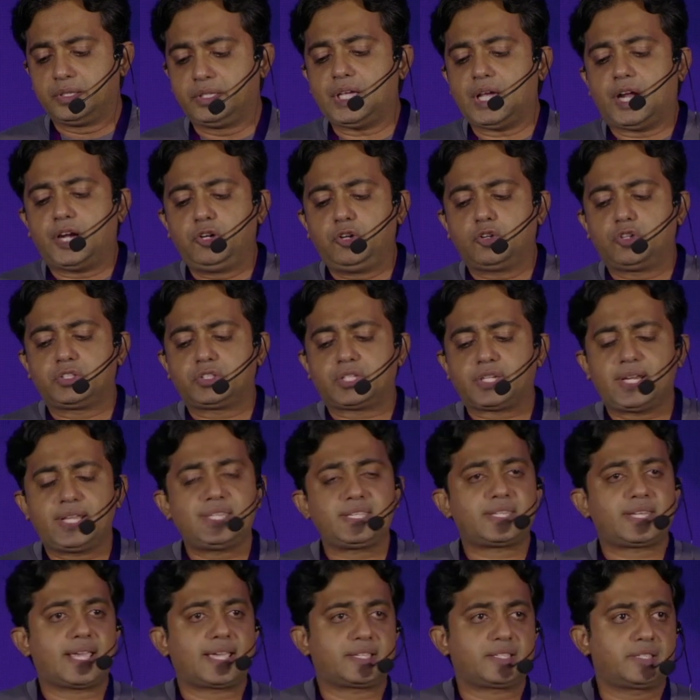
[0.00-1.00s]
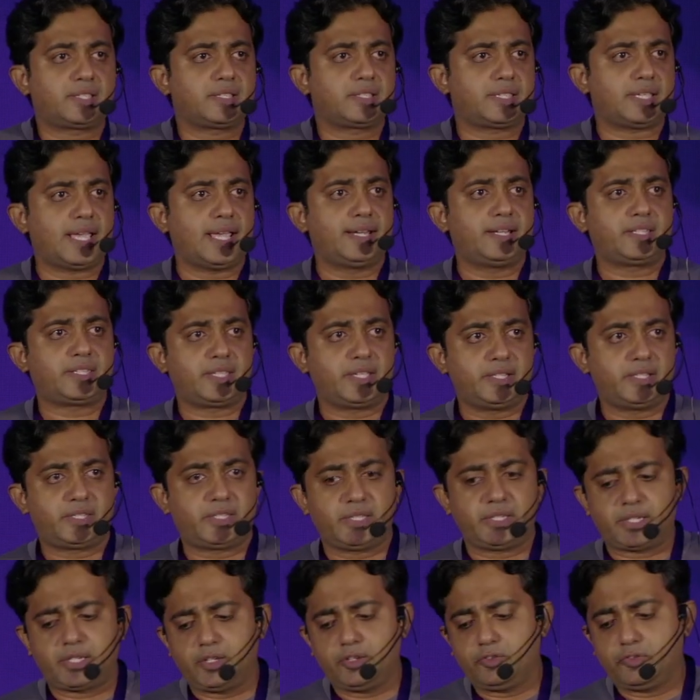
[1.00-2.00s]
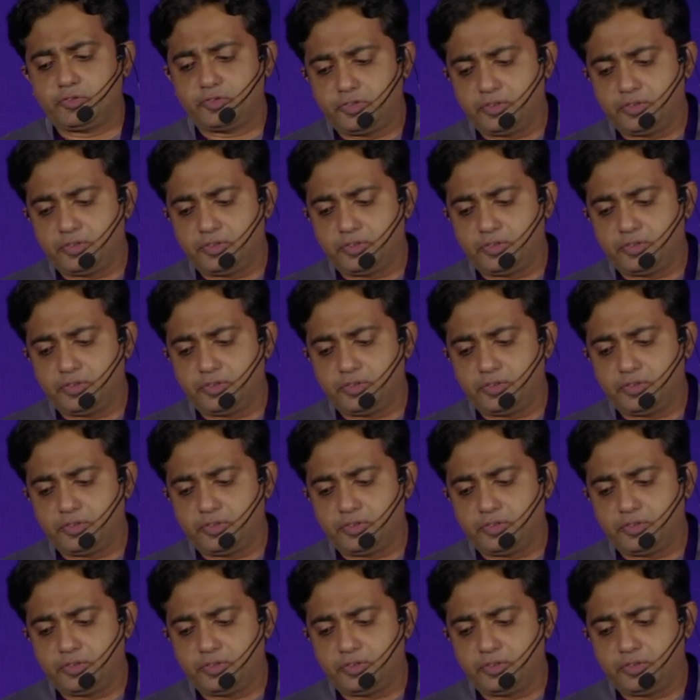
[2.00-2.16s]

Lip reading: unauthorized access and sensitive